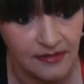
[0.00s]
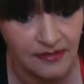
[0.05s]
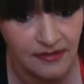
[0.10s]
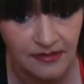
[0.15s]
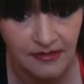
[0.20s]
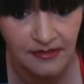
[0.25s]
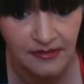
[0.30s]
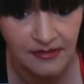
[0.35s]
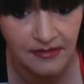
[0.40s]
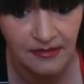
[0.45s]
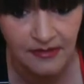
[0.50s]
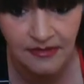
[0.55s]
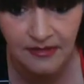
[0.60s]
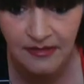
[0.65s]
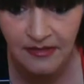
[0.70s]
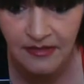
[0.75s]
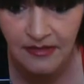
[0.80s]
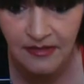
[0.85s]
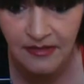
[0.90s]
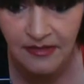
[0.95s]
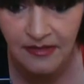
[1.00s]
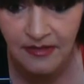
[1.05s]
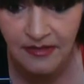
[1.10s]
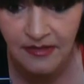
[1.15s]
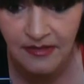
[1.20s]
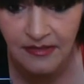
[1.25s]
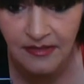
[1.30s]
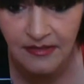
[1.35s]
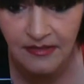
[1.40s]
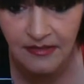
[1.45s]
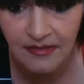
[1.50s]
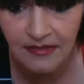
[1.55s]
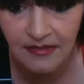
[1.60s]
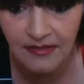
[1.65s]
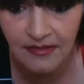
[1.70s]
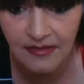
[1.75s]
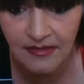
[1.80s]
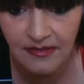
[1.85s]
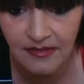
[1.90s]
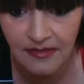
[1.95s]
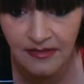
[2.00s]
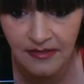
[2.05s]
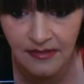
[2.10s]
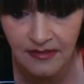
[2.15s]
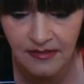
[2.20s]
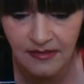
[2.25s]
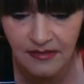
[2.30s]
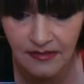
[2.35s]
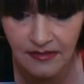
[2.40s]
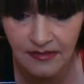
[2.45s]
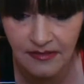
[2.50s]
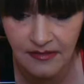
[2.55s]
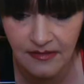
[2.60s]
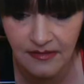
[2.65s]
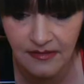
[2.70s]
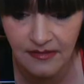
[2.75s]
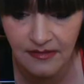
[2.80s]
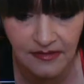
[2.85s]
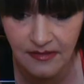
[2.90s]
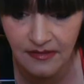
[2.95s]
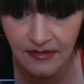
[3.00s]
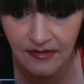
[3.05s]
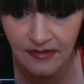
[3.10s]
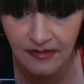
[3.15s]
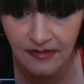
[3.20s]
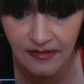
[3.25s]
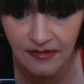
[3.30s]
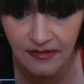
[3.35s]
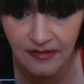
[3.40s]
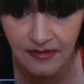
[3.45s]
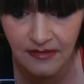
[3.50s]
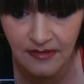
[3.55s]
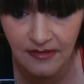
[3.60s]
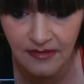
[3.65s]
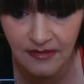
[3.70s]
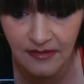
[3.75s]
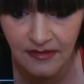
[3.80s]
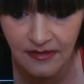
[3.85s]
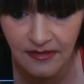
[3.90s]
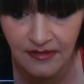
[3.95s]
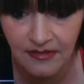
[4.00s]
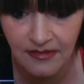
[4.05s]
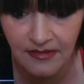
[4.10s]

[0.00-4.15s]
No one is speaking in this clip.